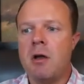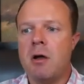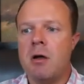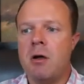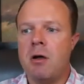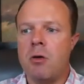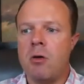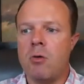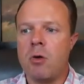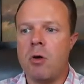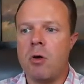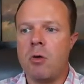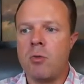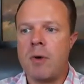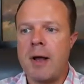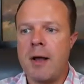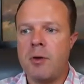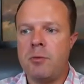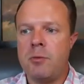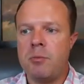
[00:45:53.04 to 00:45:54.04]

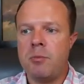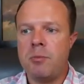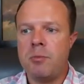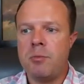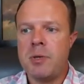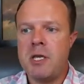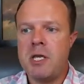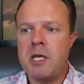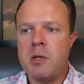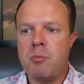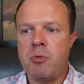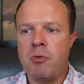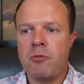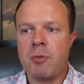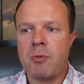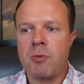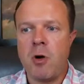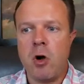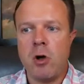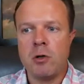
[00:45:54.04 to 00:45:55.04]
around people
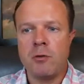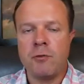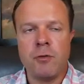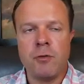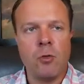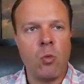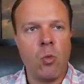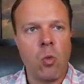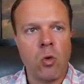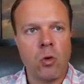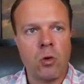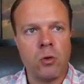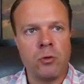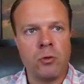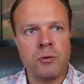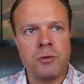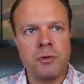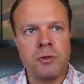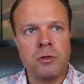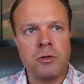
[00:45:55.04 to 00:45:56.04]
from all over the
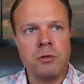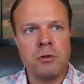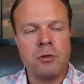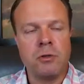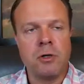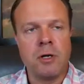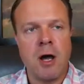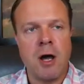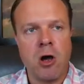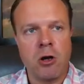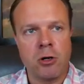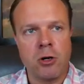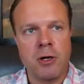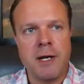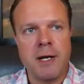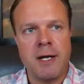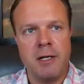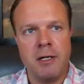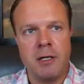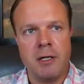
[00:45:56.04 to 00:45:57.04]
world
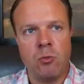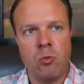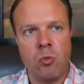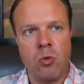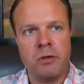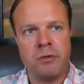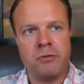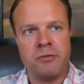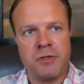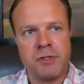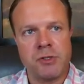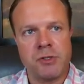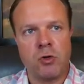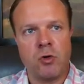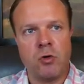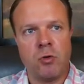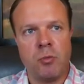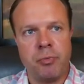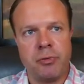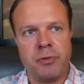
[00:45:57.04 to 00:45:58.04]
congregating in one
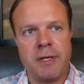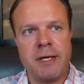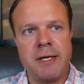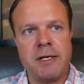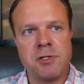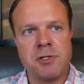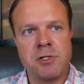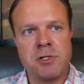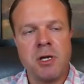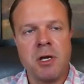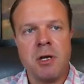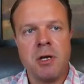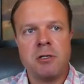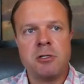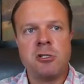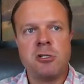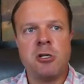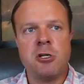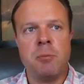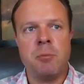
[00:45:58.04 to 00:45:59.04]
physical place
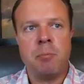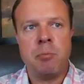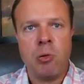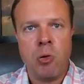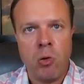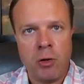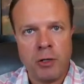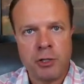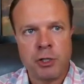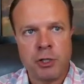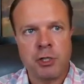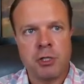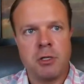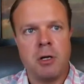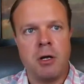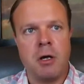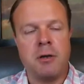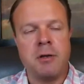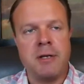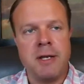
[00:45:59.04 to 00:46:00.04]
to push
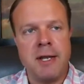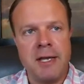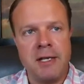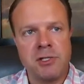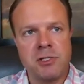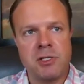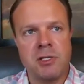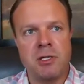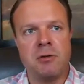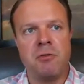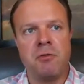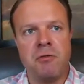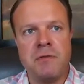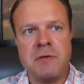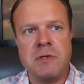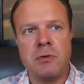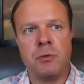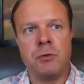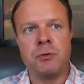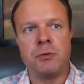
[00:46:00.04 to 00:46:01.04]
a nascent
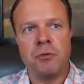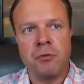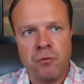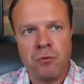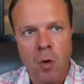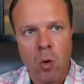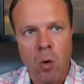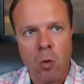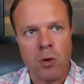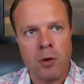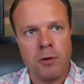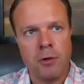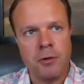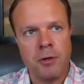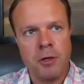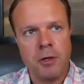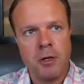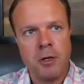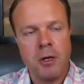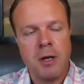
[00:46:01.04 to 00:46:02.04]
field forward.
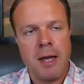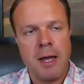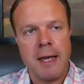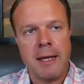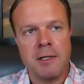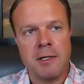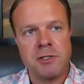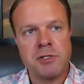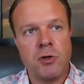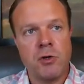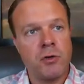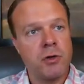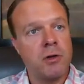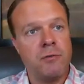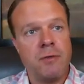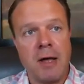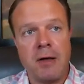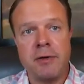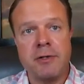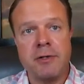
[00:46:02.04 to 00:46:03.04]
And Silicon
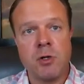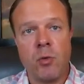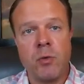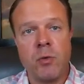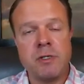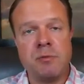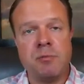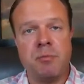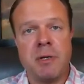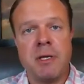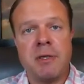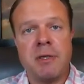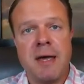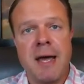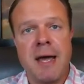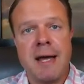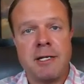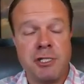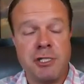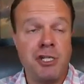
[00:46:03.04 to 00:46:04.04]
Valley's always been
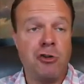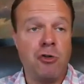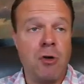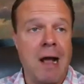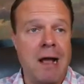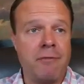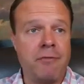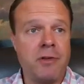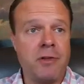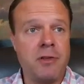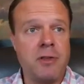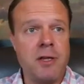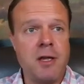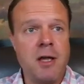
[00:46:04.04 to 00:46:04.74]
that geographically.